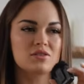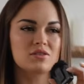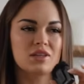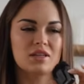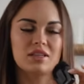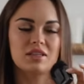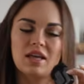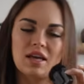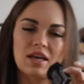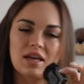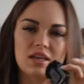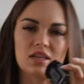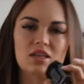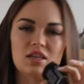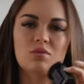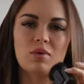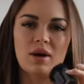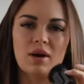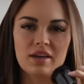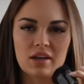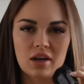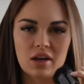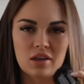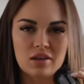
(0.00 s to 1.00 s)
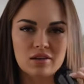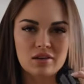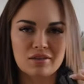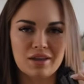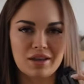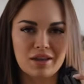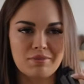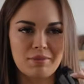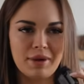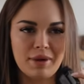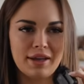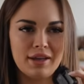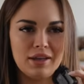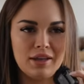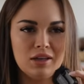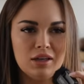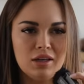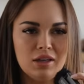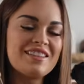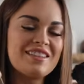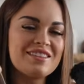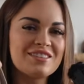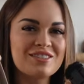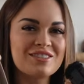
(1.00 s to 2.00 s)
like that icky white color, like and
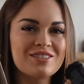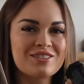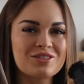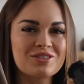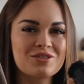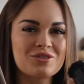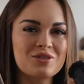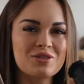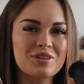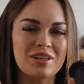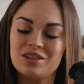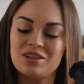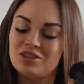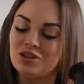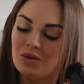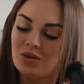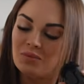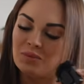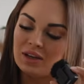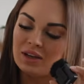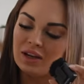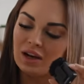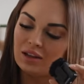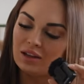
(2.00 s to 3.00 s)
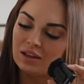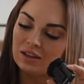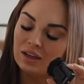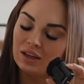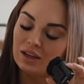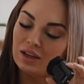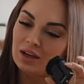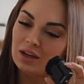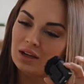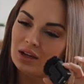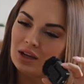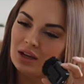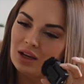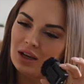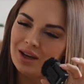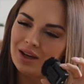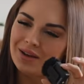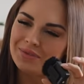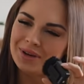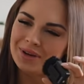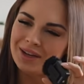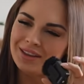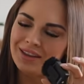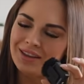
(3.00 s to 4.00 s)
this is a cool like taupey color.
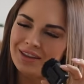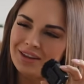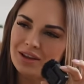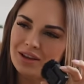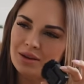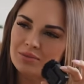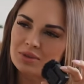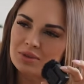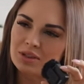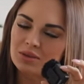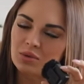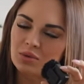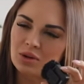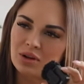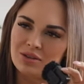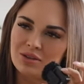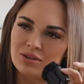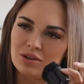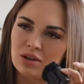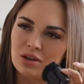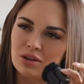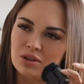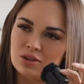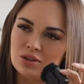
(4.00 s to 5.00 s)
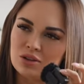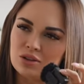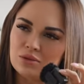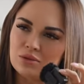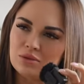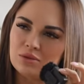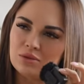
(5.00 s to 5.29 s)
And I think it comes in one other color too,